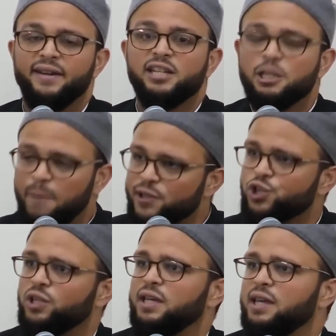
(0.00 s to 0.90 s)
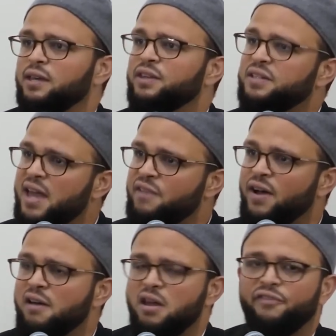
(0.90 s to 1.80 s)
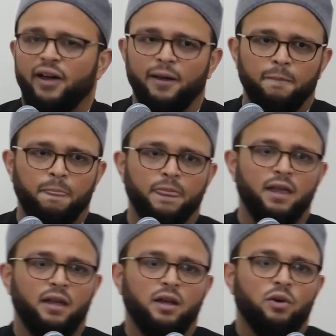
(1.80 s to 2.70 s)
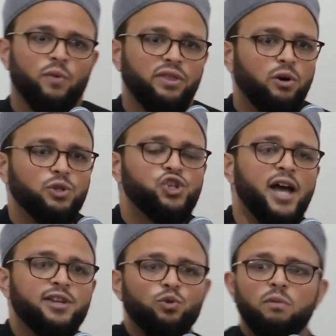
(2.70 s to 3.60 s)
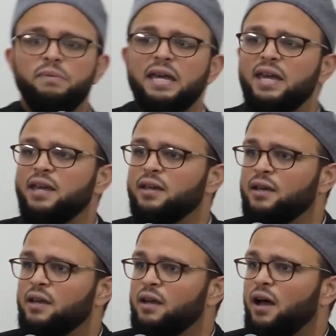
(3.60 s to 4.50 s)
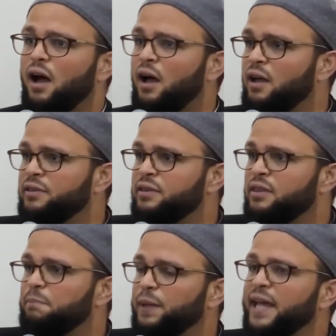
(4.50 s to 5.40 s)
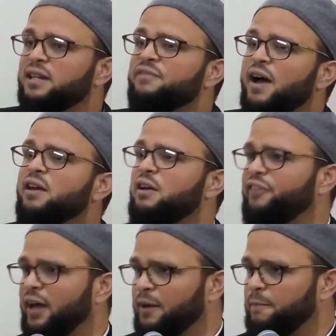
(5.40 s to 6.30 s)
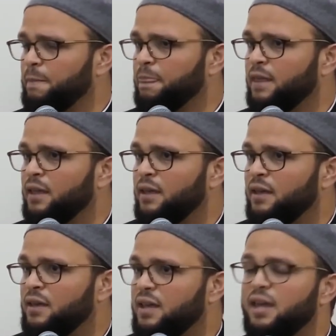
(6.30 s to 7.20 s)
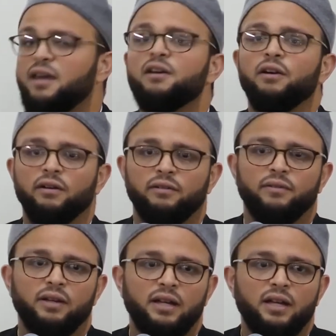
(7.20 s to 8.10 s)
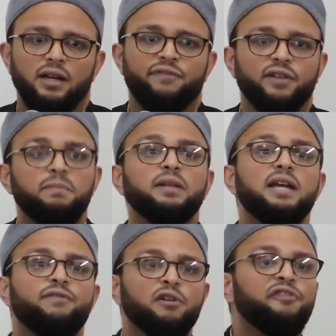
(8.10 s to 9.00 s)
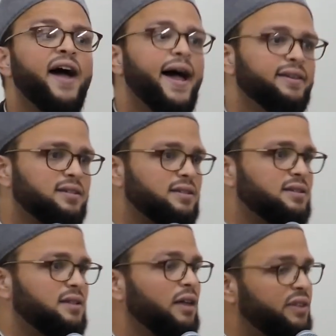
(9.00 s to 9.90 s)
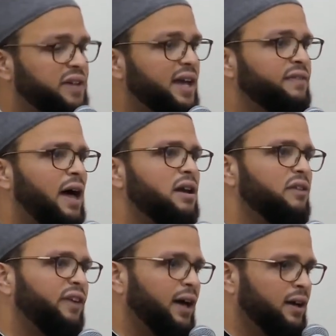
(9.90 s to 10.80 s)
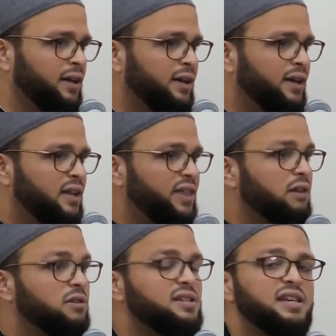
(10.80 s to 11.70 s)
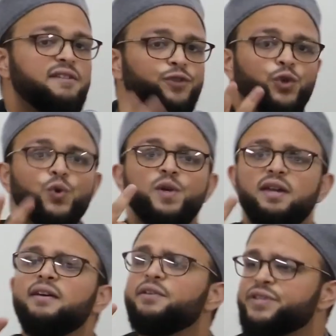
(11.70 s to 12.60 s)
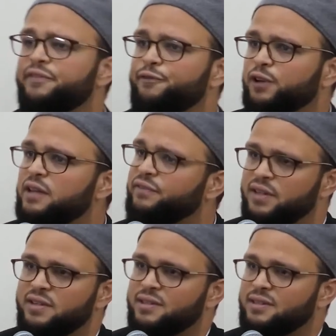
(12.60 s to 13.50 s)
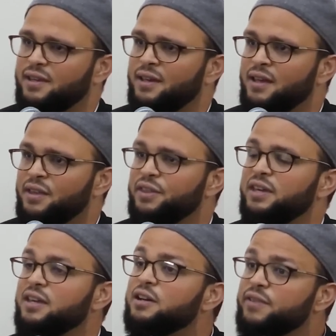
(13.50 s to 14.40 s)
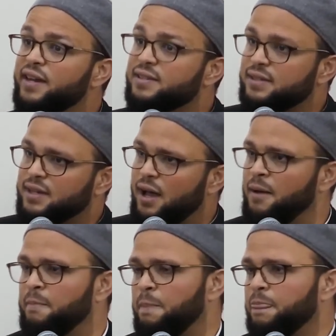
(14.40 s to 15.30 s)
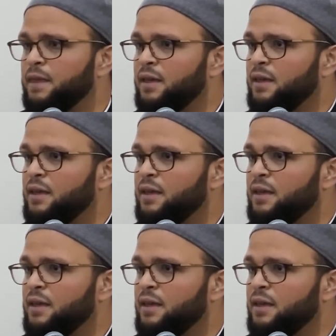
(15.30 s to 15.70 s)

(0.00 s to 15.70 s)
And especially the day of Arafah, when the Hujjaj will be on the plain of Arafah here, if the believer fasts on the day of Arafah, they receive two years of forgiveness the year that is to come